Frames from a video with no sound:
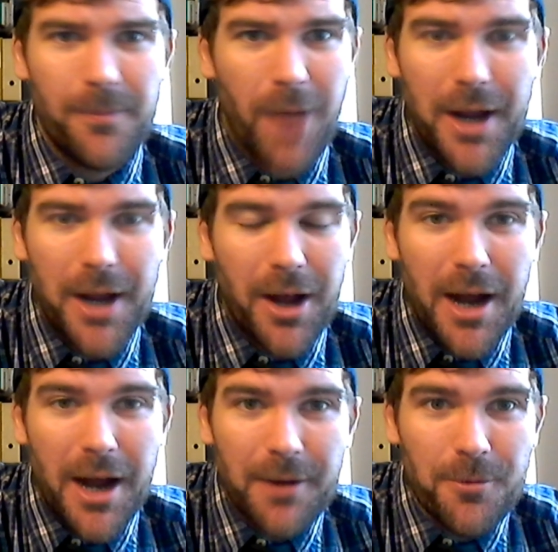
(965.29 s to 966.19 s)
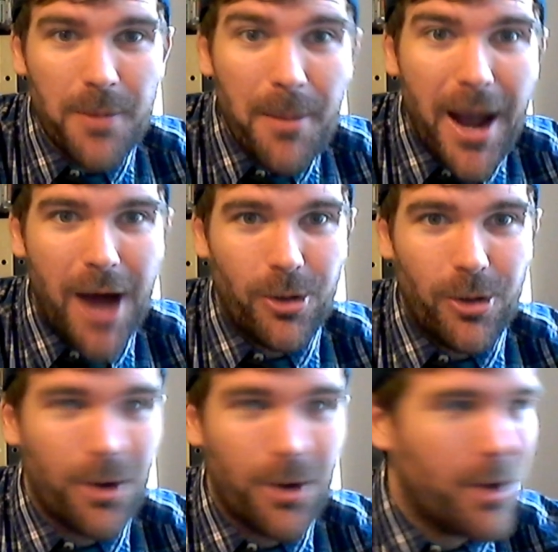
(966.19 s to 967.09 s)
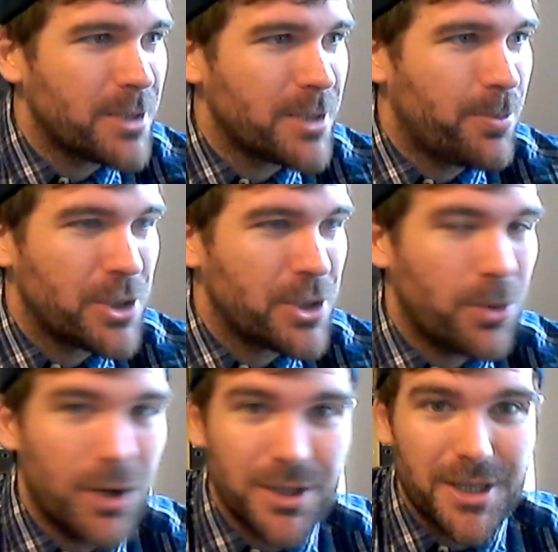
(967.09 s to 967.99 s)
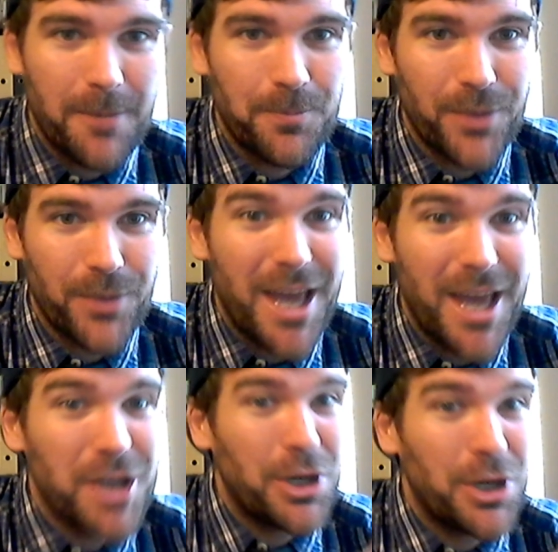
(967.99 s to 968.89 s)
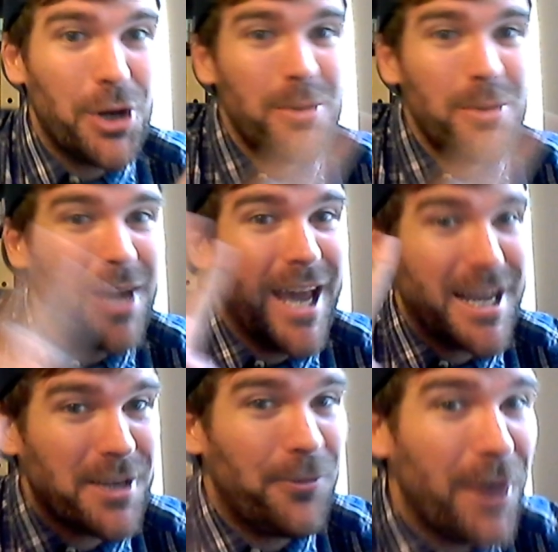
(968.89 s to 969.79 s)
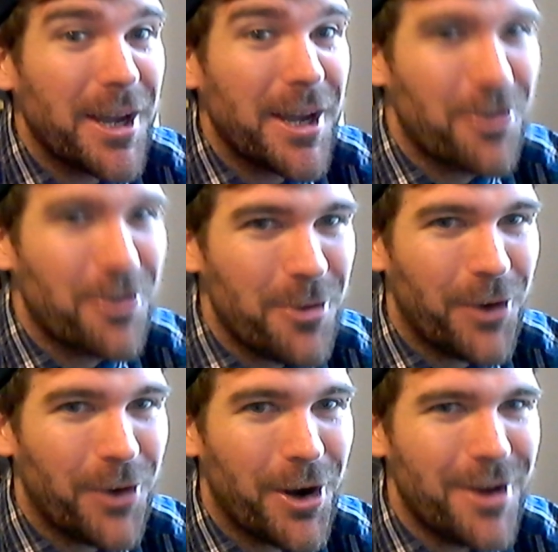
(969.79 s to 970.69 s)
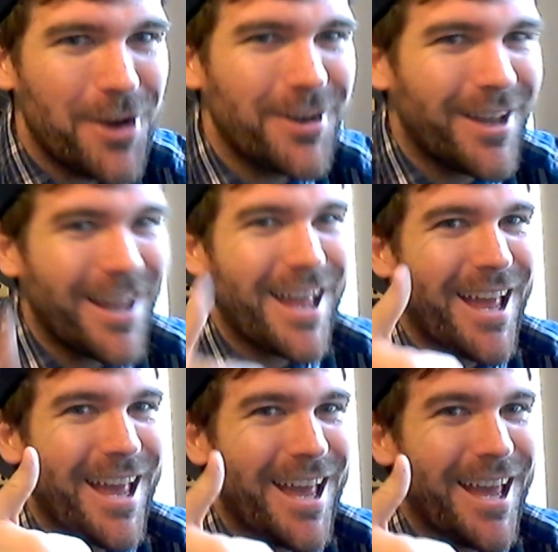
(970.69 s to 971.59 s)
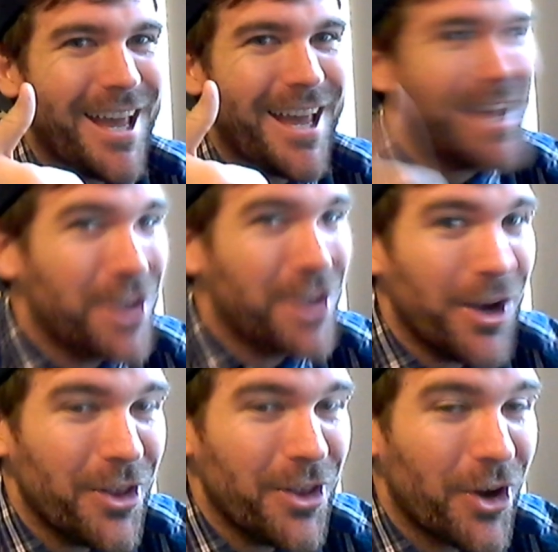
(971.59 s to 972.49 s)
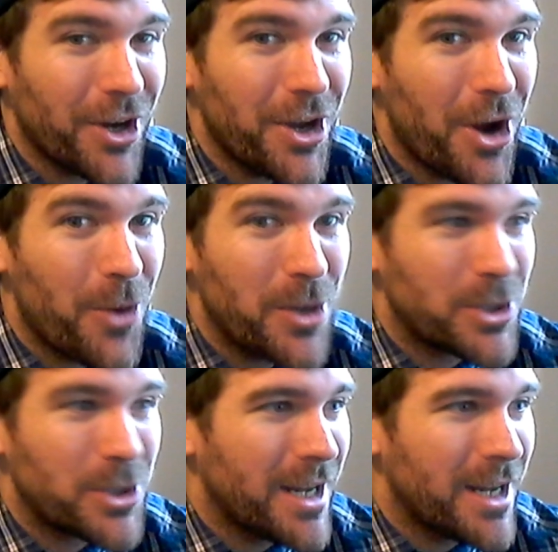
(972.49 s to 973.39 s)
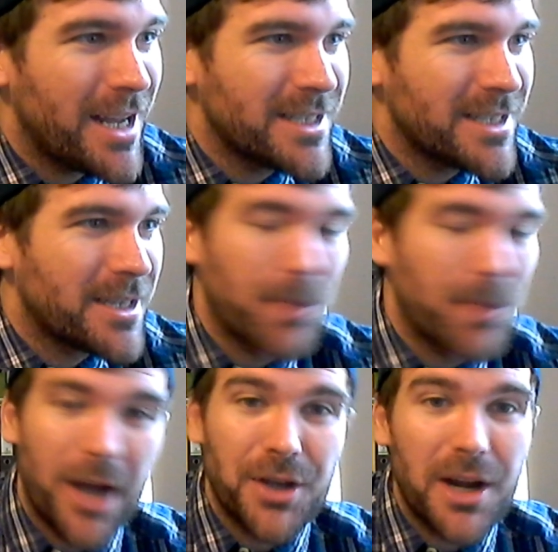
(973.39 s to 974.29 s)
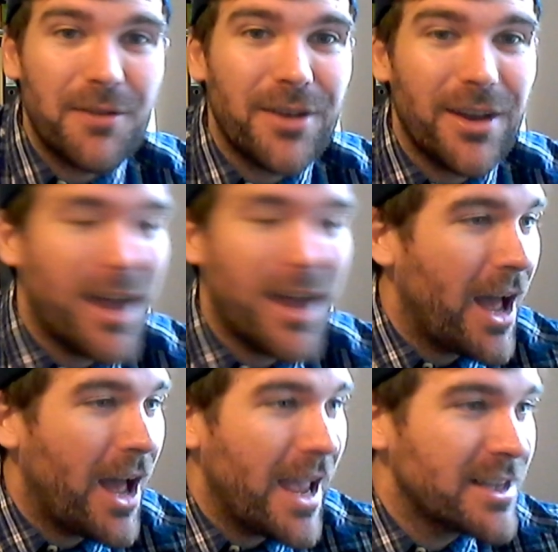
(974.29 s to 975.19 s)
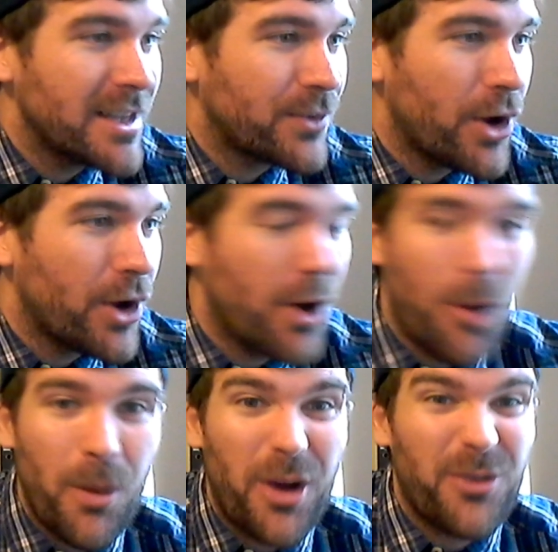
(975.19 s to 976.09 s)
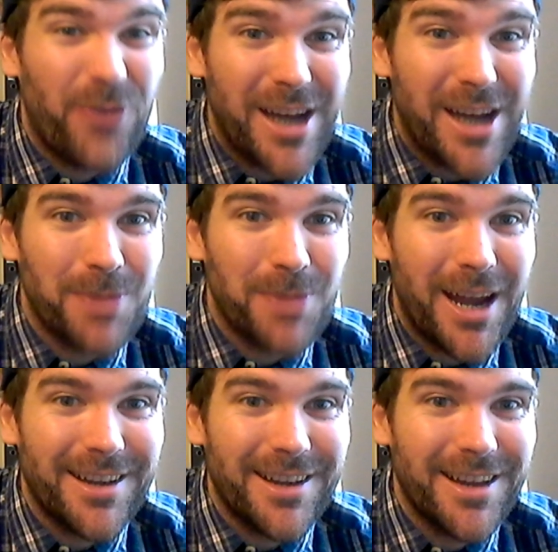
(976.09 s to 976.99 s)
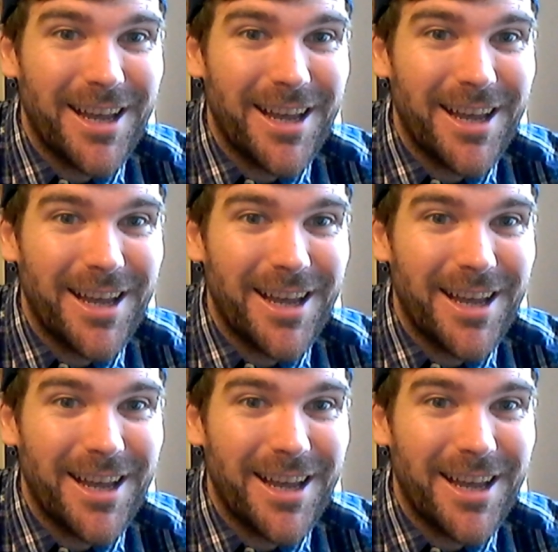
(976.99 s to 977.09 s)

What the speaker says: I can't even remember how long ago this picture was. Two, it's a fucking group photo. Not gonna know which one it is. I don't even, in this photo, I'm wearing face paint.